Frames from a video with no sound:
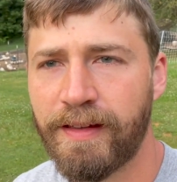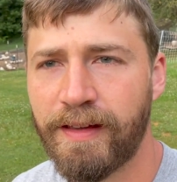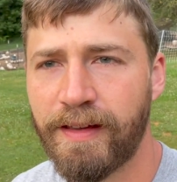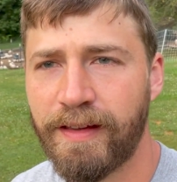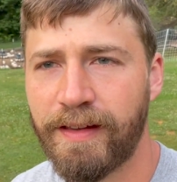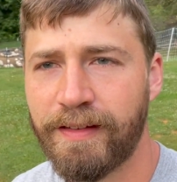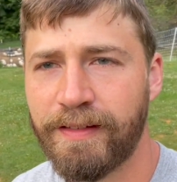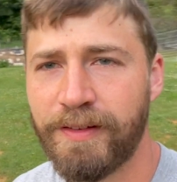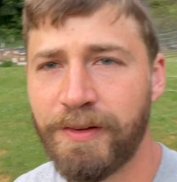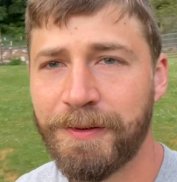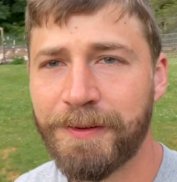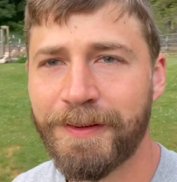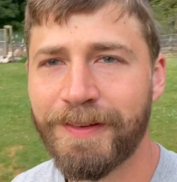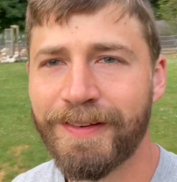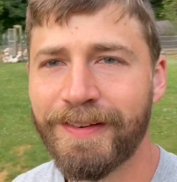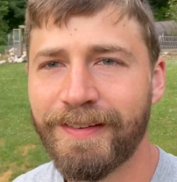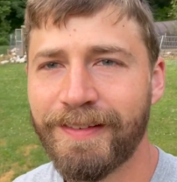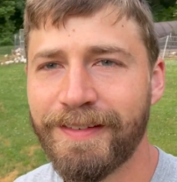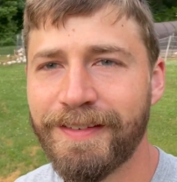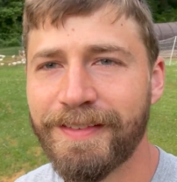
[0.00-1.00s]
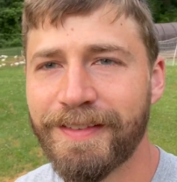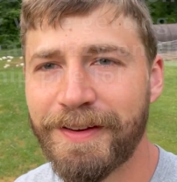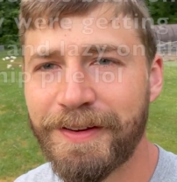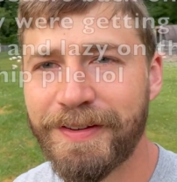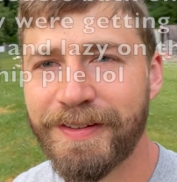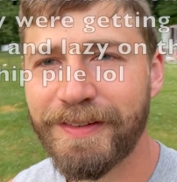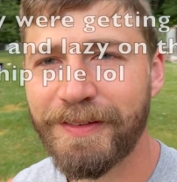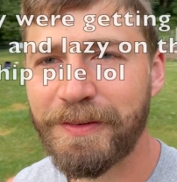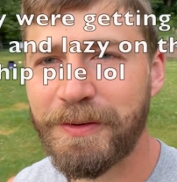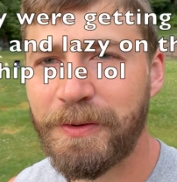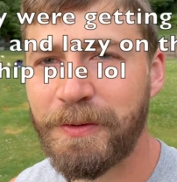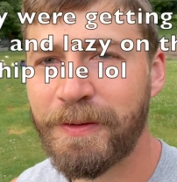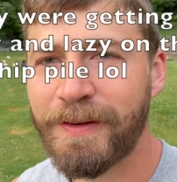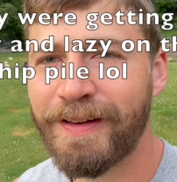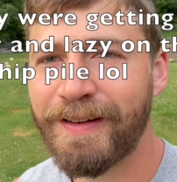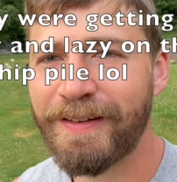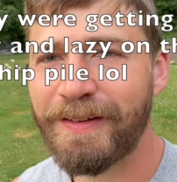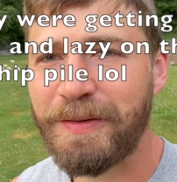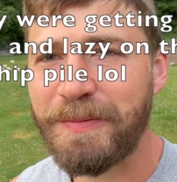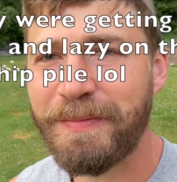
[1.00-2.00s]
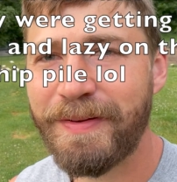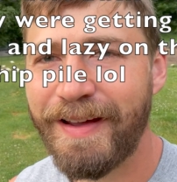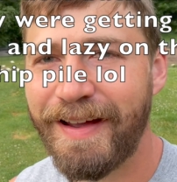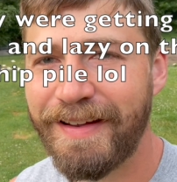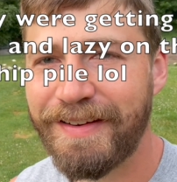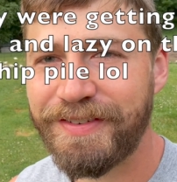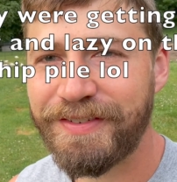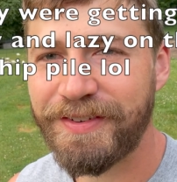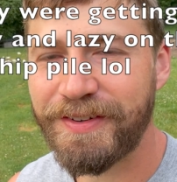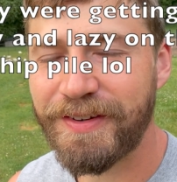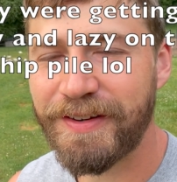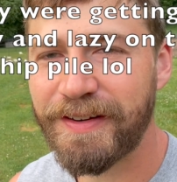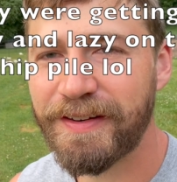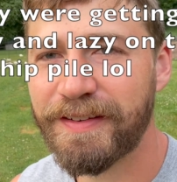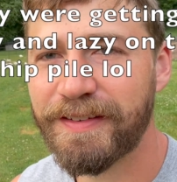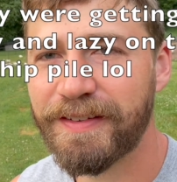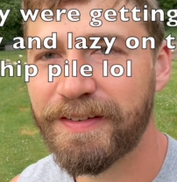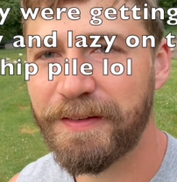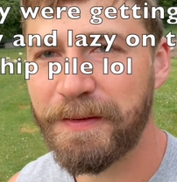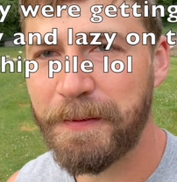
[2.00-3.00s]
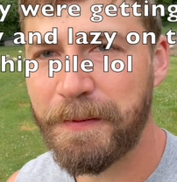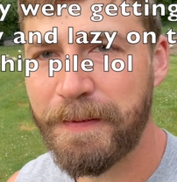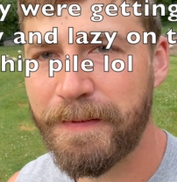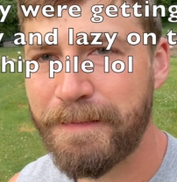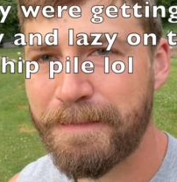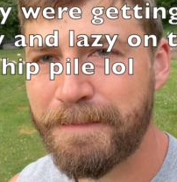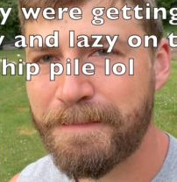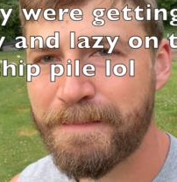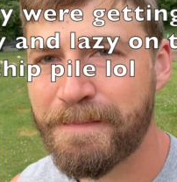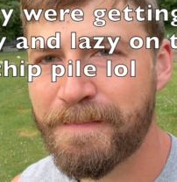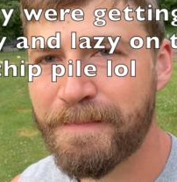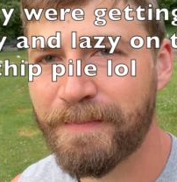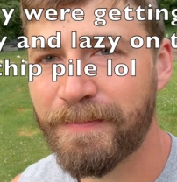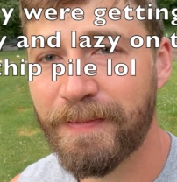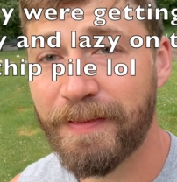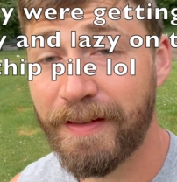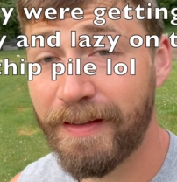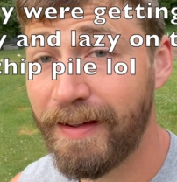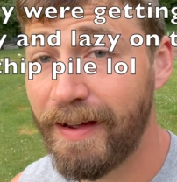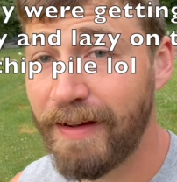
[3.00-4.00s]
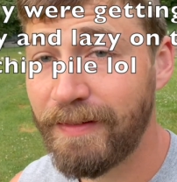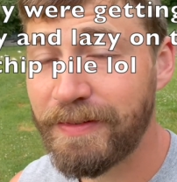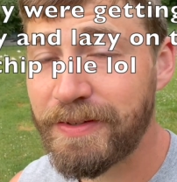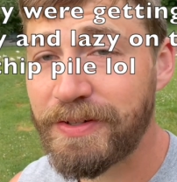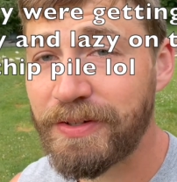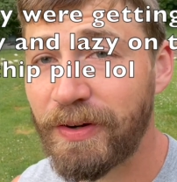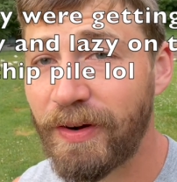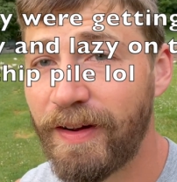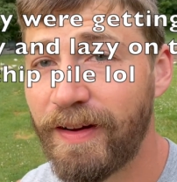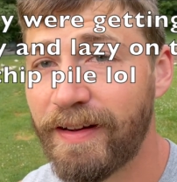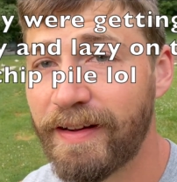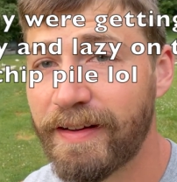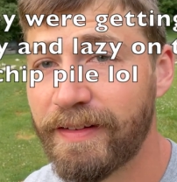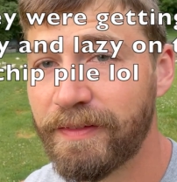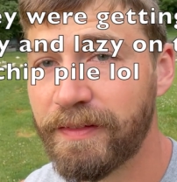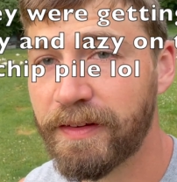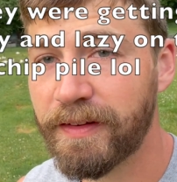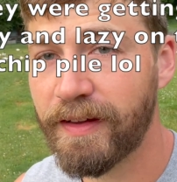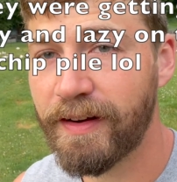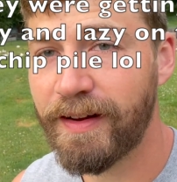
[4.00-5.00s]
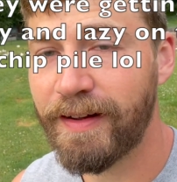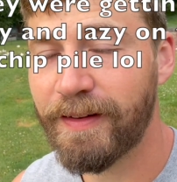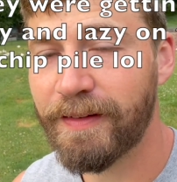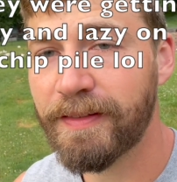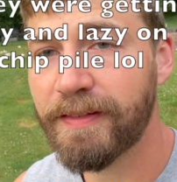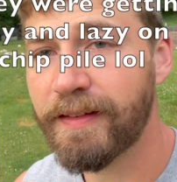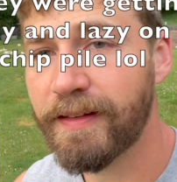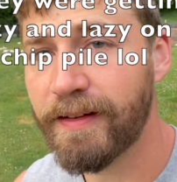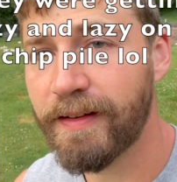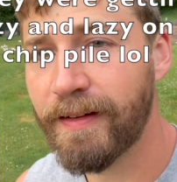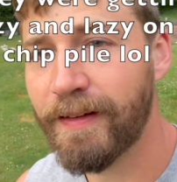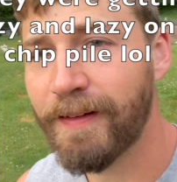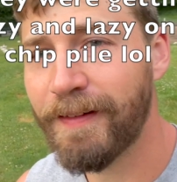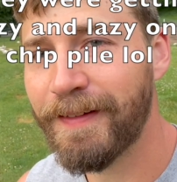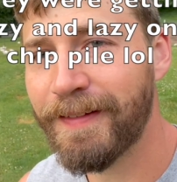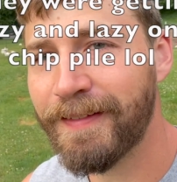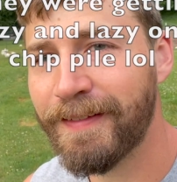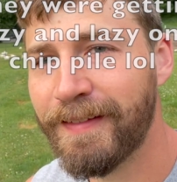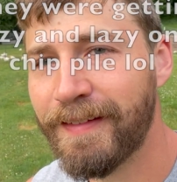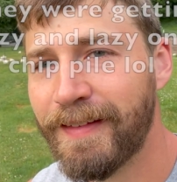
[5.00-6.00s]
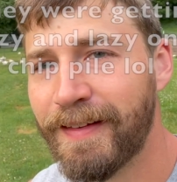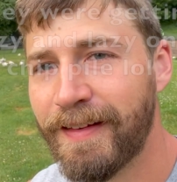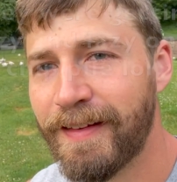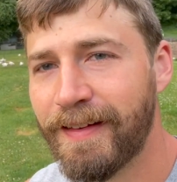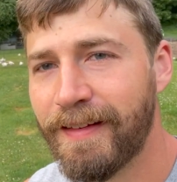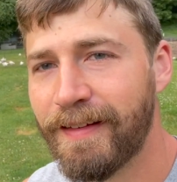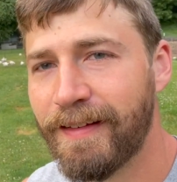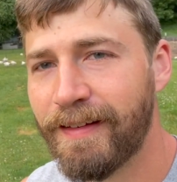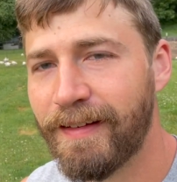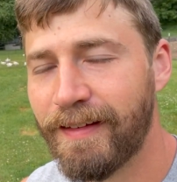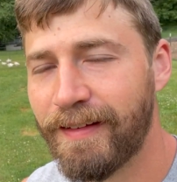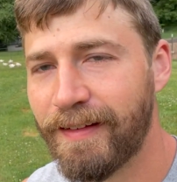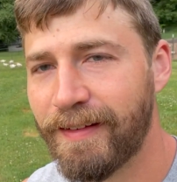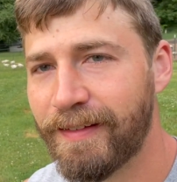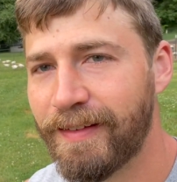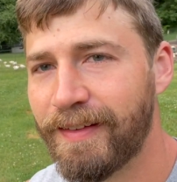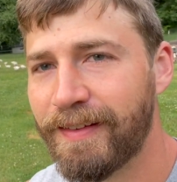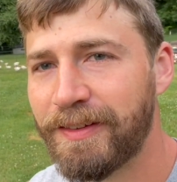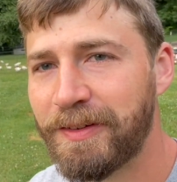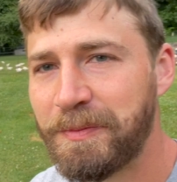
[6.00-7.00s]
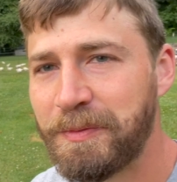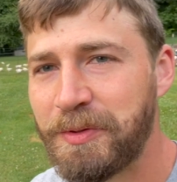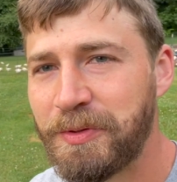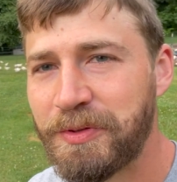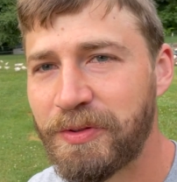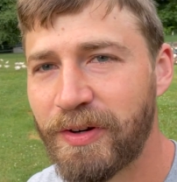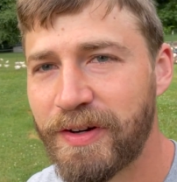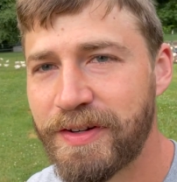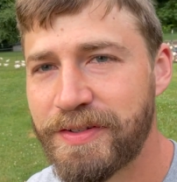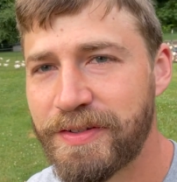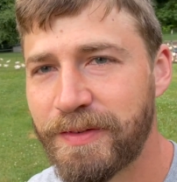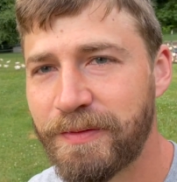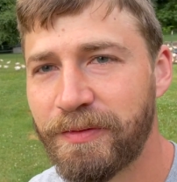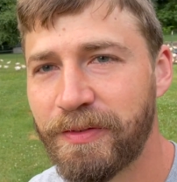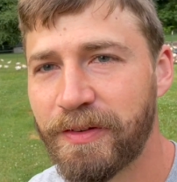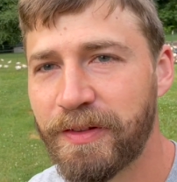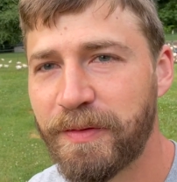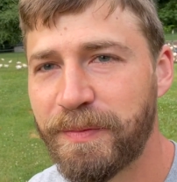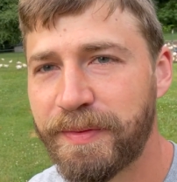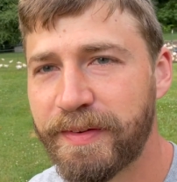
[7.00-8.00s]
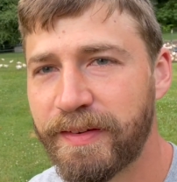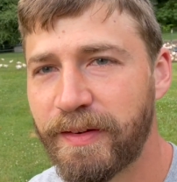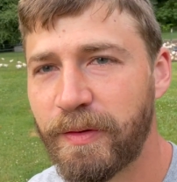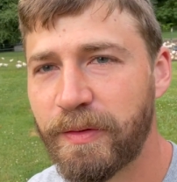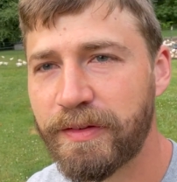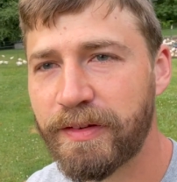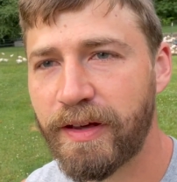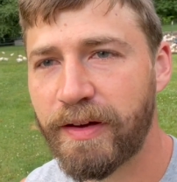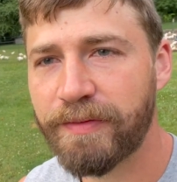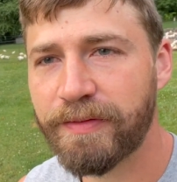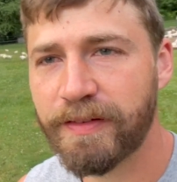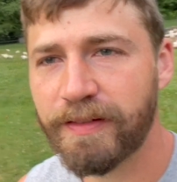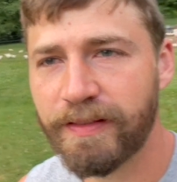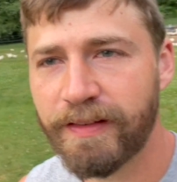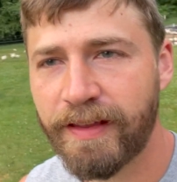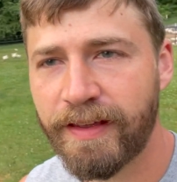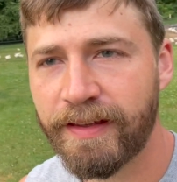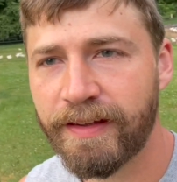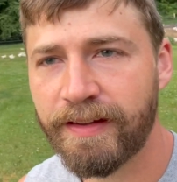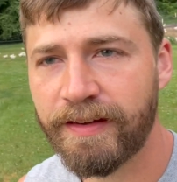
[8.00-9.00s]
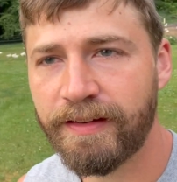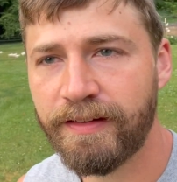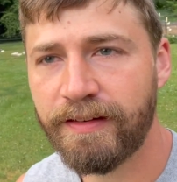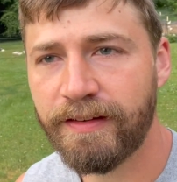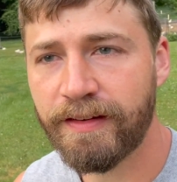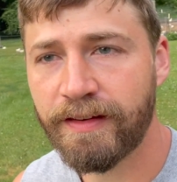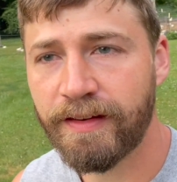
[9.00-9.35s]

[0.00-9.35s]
And you can see they're still going out on pasture. So they have a drive to get out there and get some nutrition for themselves off the land.